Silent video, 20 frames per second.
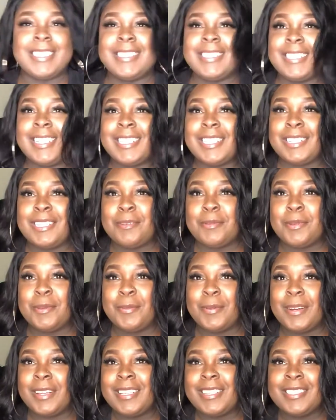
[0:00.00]

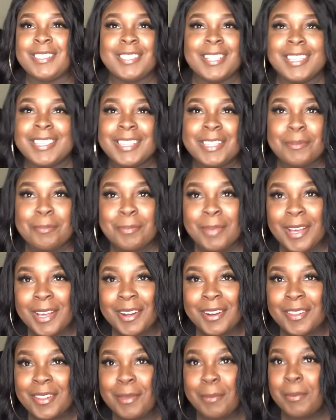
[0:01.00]
nothing
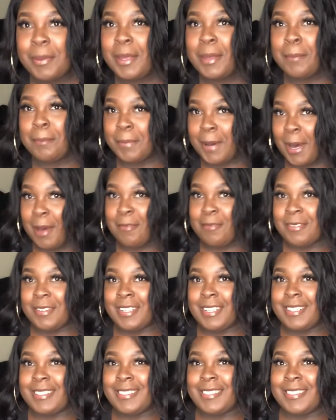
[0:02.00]
better than being
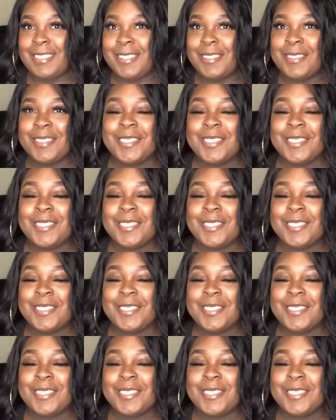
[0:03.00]
bobfidence, you know.